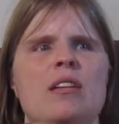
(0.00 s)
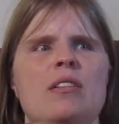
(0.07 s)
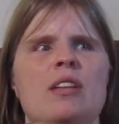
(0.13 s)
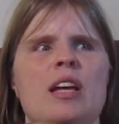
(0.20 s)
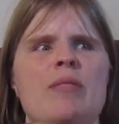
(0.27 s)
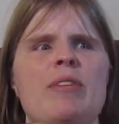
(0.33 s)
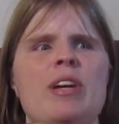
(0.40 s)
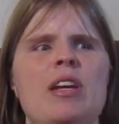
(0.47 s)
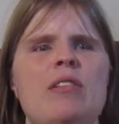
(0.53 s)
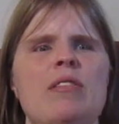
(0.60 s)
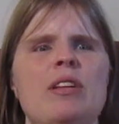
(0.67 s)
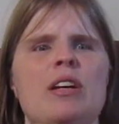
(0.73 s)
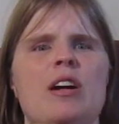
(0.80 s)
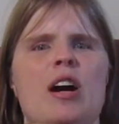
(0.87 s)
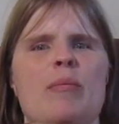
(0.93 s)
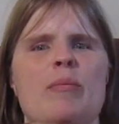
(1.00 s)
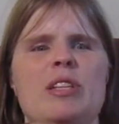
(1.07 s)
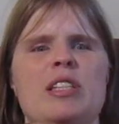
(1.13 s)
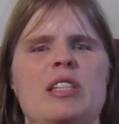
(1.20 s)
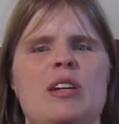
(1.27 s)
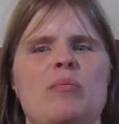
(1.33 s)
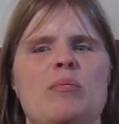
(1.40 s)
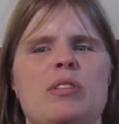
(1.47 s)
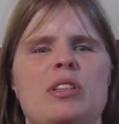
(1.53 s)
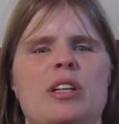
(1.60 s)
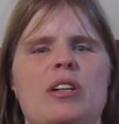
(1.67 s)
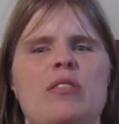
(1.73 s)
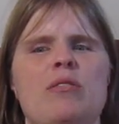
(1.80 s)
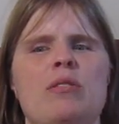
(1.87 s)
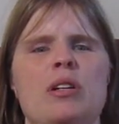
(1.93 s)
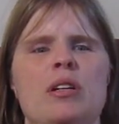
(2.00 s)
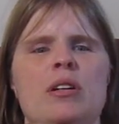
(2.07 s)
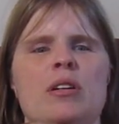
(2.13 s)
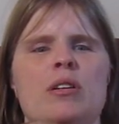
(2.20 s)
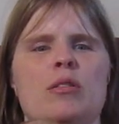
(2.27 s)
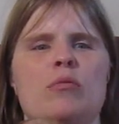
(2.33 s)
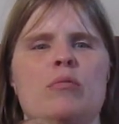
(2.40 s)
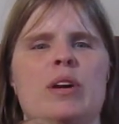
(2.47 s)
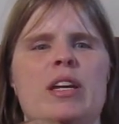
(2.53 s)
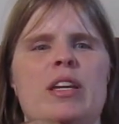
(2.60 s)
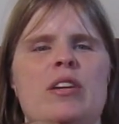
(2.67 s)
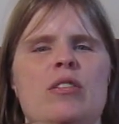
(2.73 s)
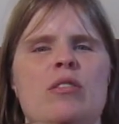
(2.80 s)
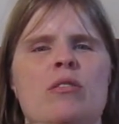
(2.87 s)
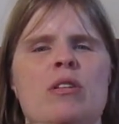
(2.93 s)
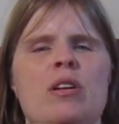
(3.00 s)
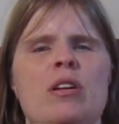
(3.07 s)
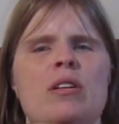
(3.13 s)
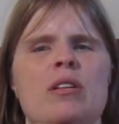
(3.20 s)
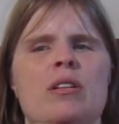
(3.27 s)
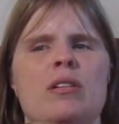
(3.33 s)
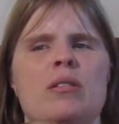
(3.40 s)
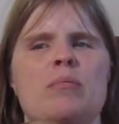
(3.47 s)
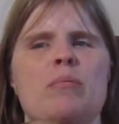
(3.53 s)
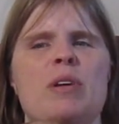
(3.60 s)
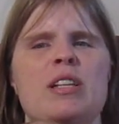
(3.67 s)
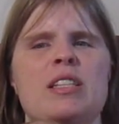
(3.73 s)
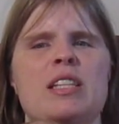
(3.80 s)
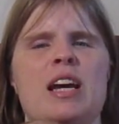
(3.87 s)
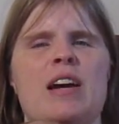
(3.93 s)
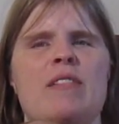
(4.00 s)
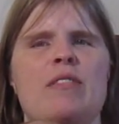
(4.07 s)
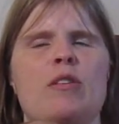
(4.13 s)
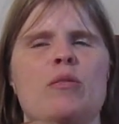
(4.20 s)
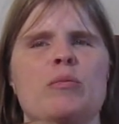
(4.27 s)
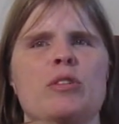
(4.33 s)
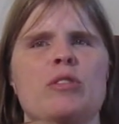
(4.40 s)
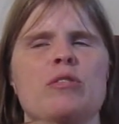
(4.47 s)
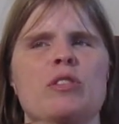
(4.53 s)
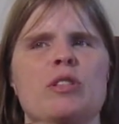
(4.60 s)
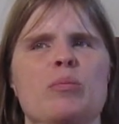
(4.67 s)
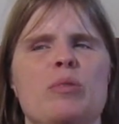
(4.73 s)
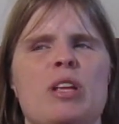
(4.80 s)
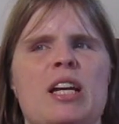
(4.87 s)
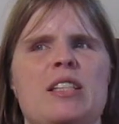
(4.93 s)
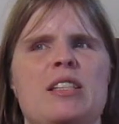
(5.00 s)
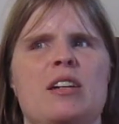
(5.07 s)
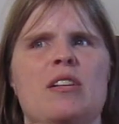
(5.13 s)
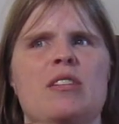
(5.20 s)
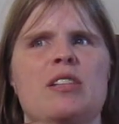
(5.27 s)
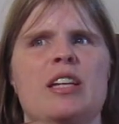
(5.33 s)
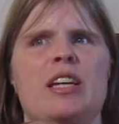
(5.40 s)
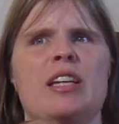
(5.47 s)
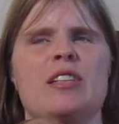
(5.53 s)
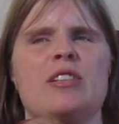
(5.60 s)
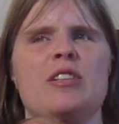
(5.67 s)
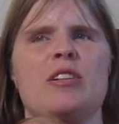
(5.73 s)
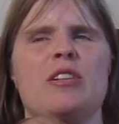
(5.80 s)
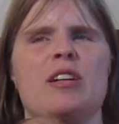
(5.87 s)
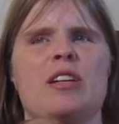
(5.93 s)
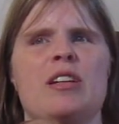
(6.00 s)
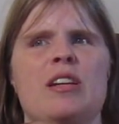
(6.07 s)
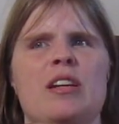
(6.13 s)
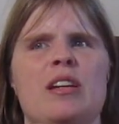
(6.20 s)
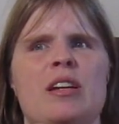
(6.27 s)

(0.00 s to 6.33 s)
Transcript: Let me know in the comments down below what your must-have homeschool supplies are to get started.